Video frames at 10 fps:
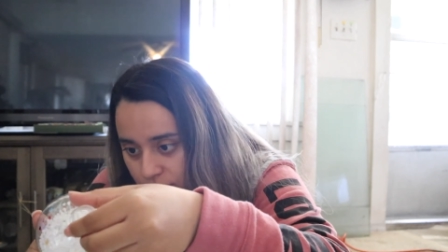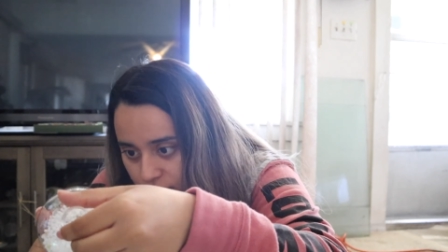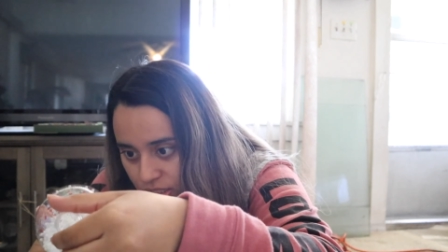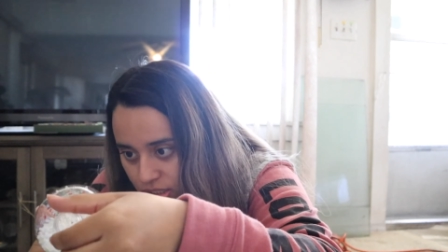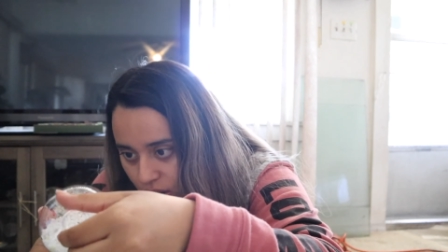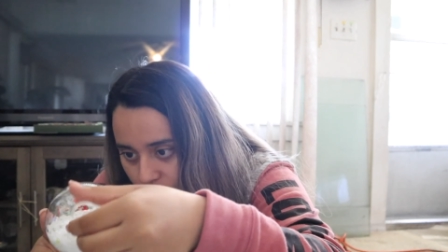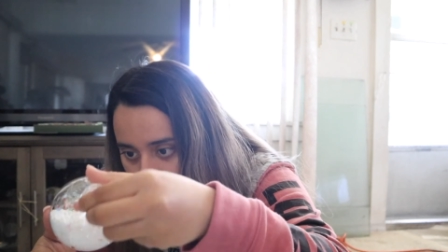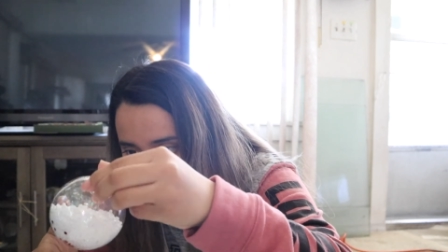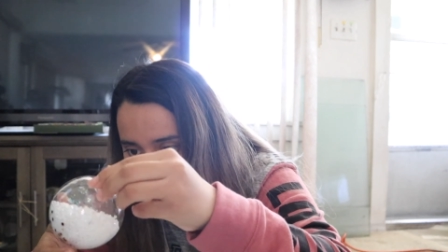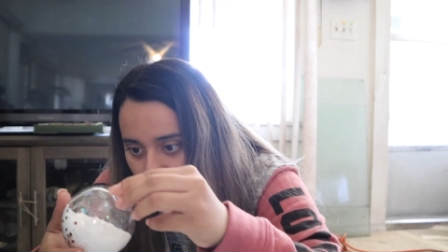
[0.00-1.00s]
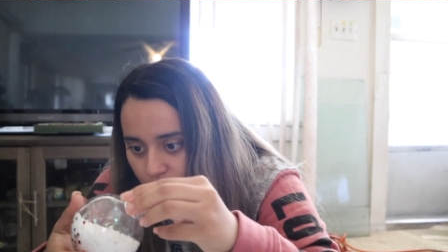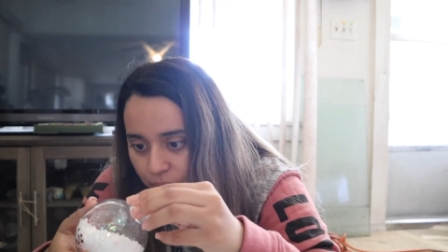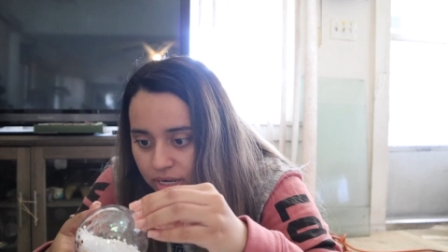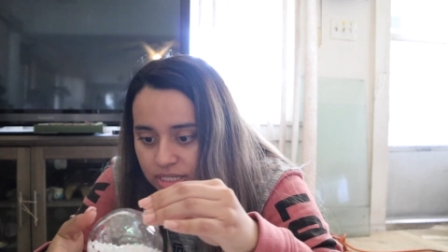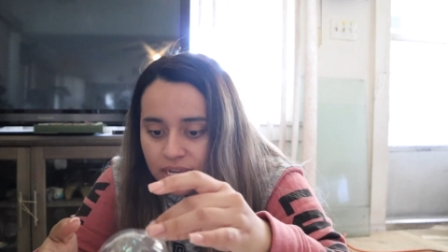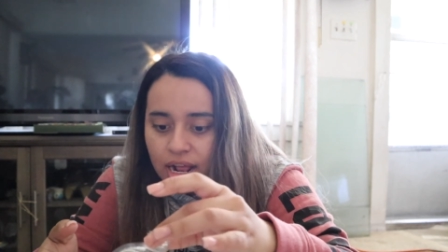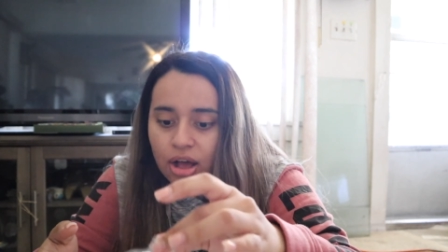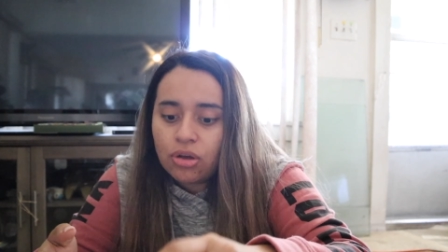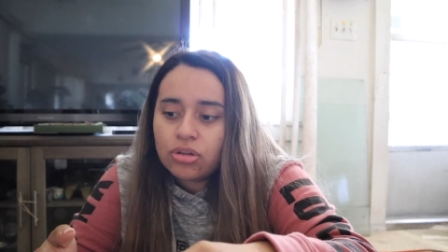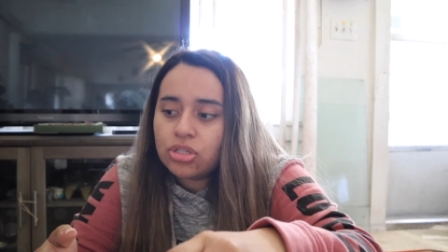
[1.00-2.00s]
So I have to figure out a way to take it
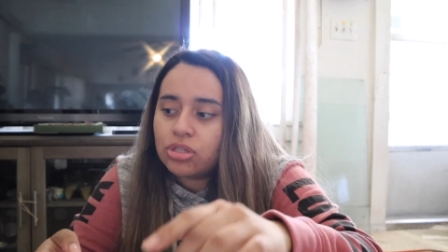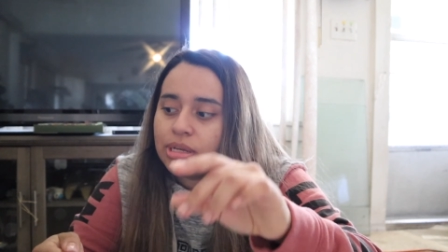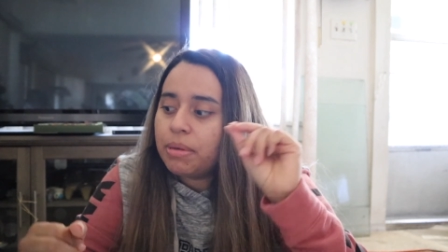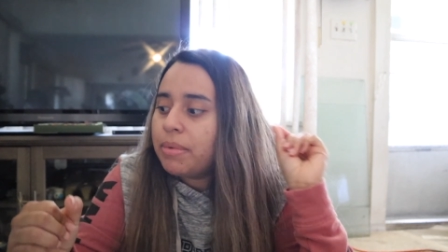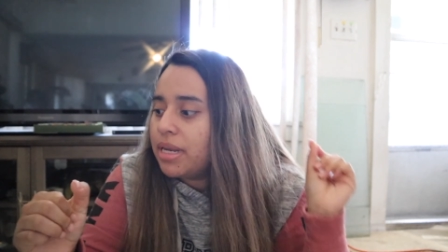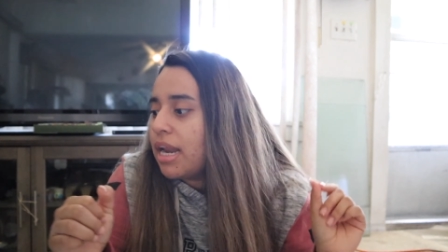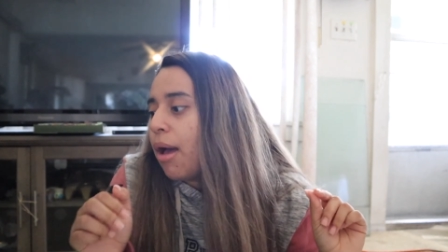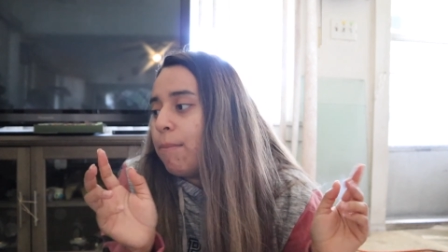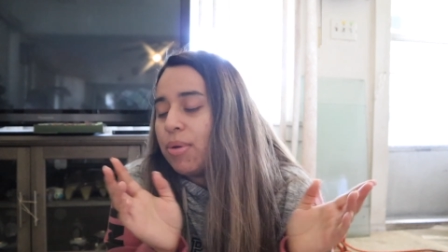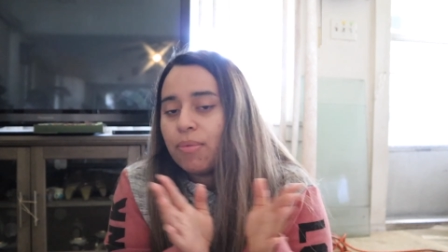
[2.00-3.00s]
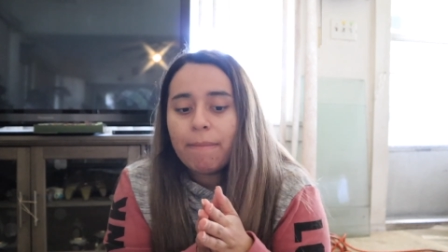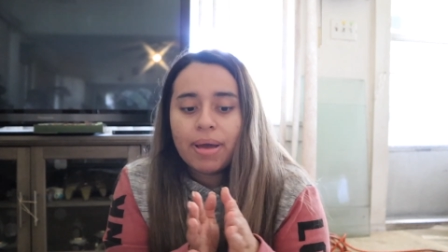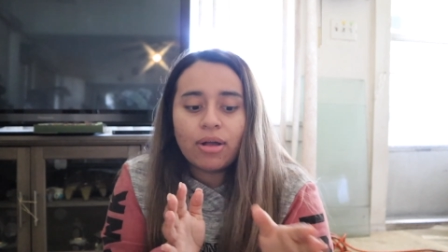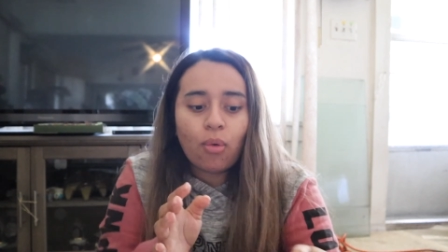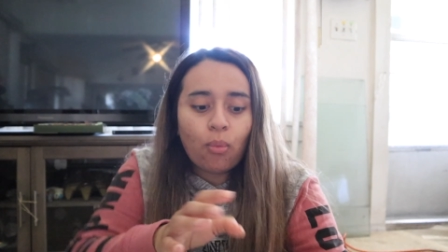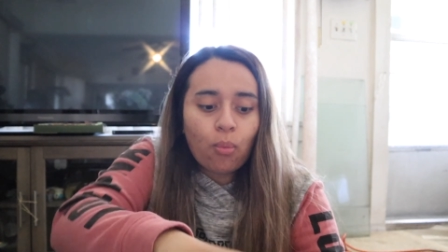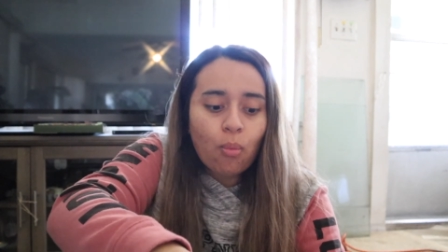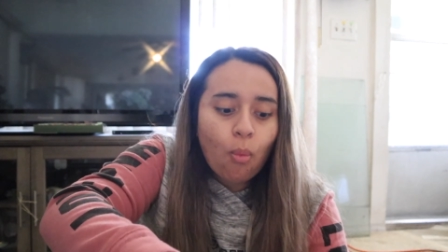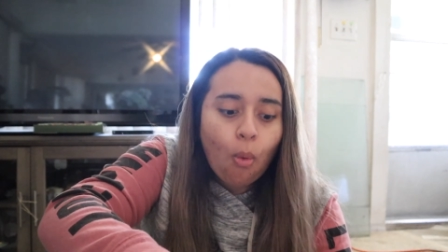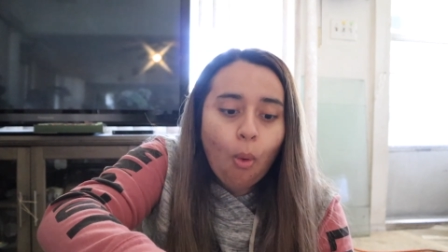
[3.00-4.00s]
out. So give me a minute. I'll be right back.
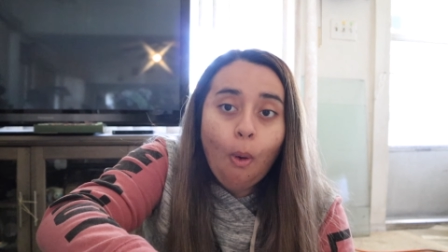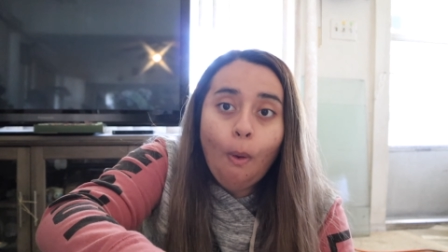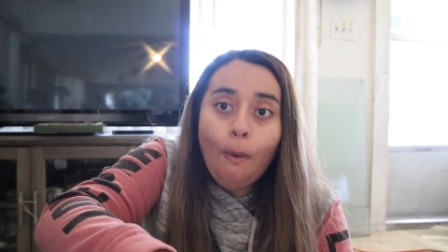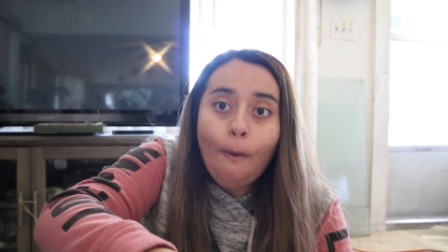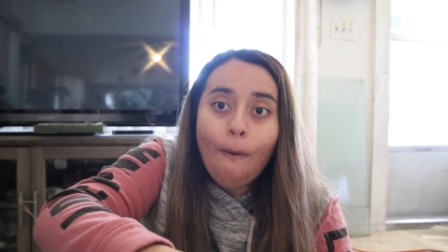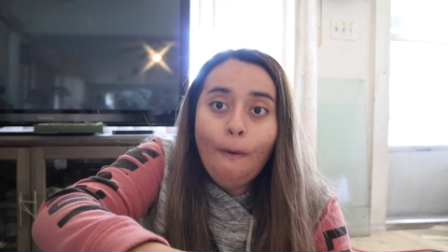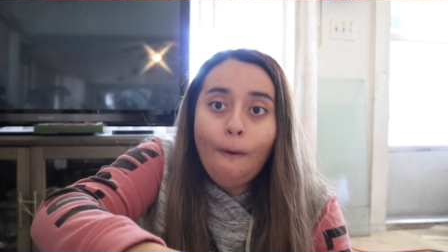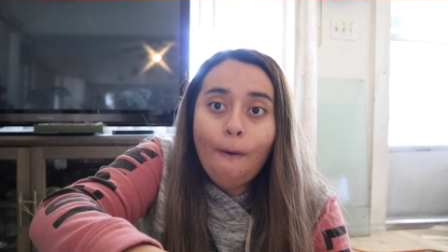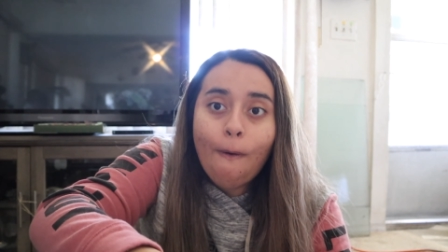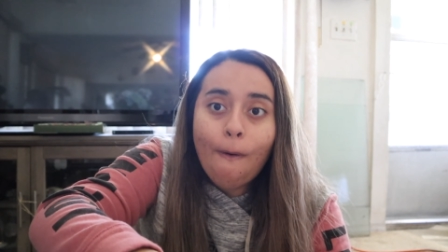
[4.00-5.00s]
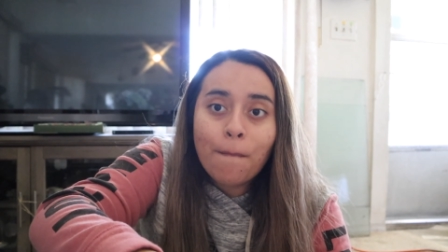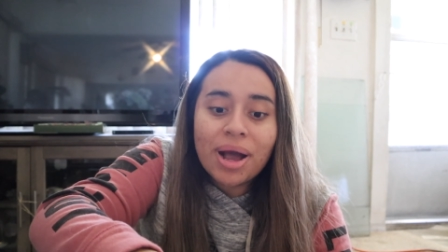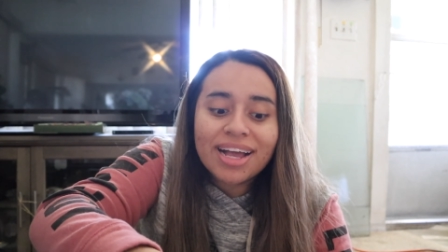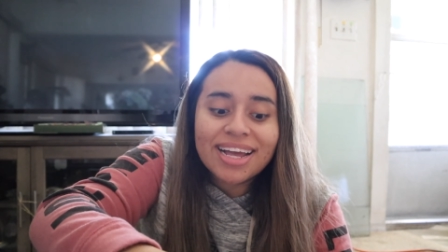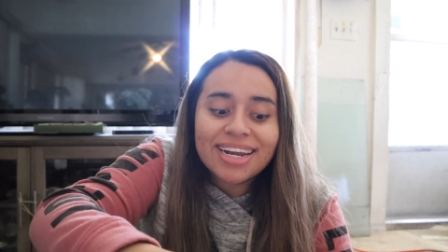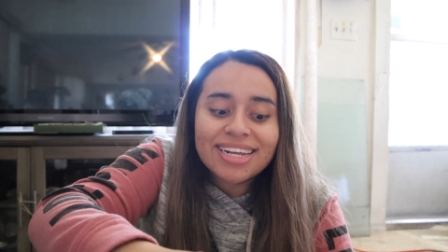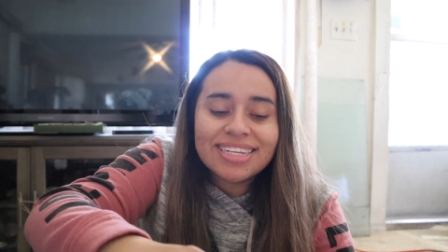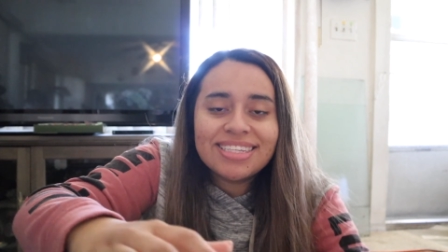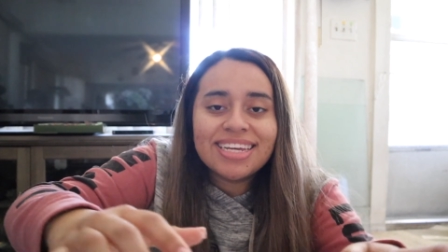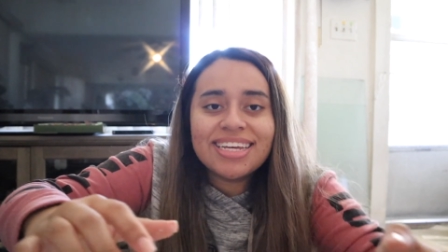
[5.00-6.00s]
Oh my
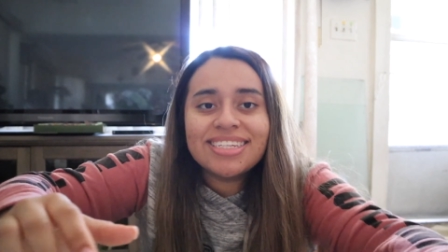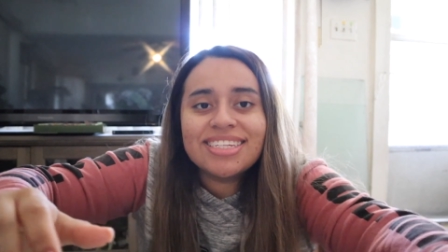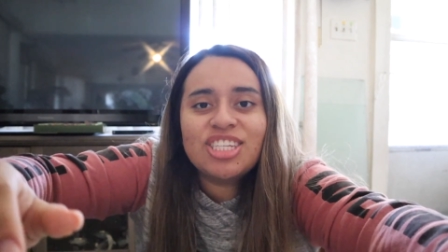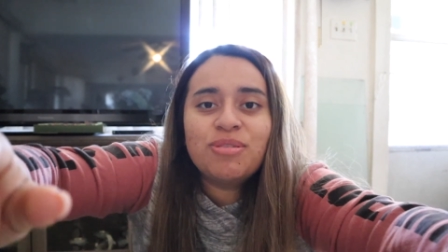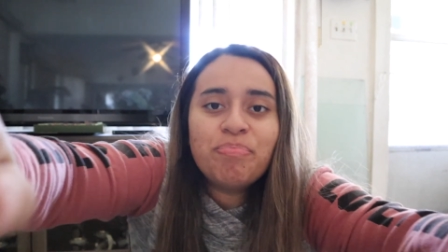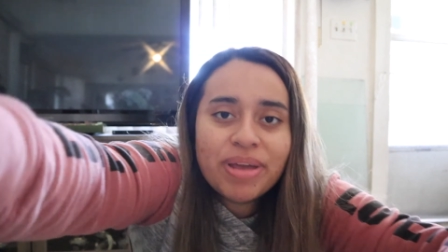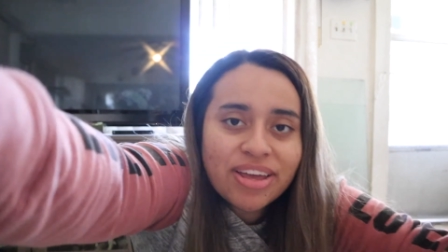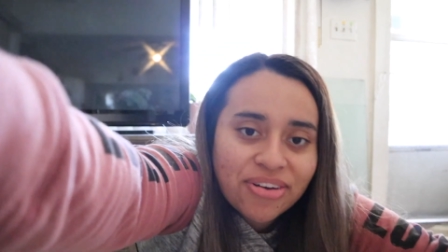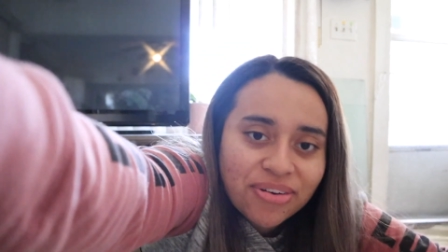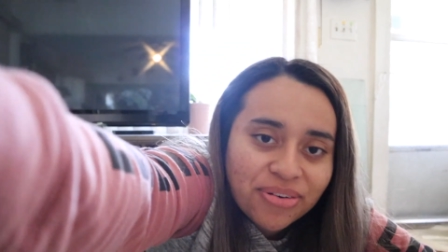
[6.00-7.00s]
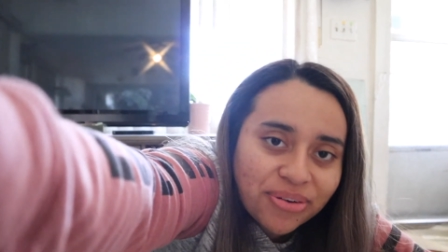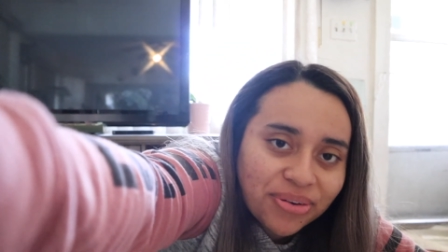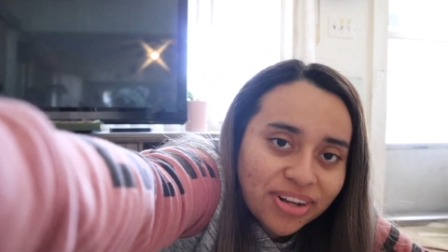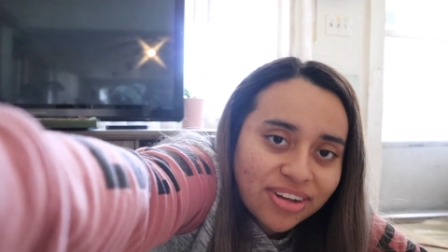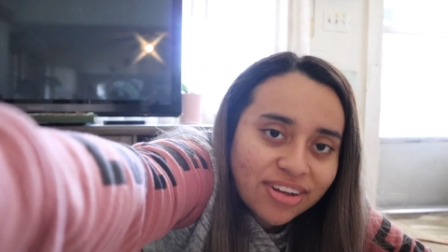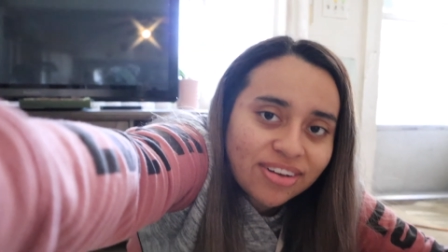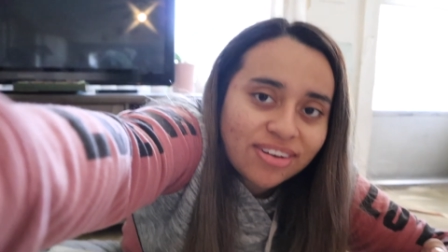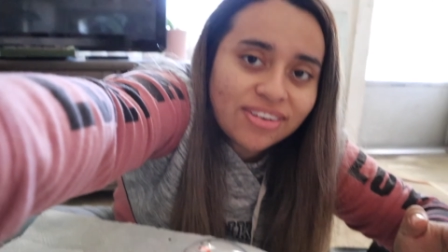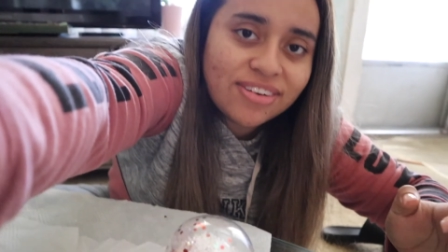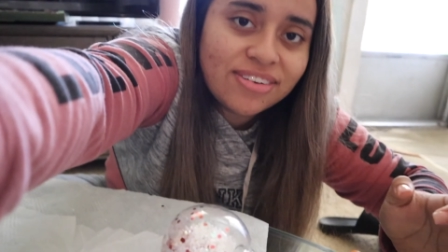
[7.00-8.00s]
goodness! It just spilled.
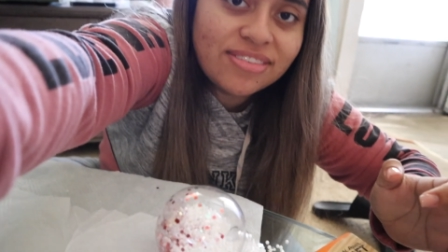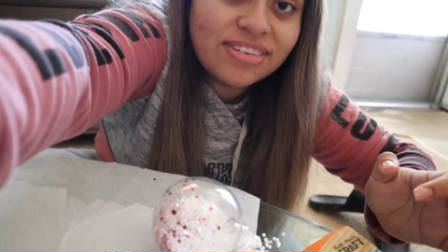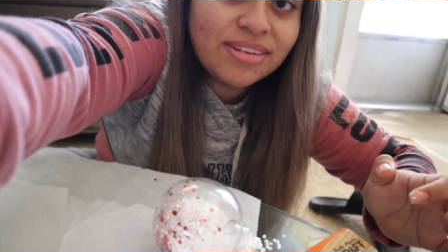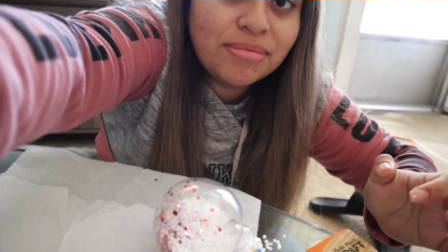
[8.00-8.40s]
Oh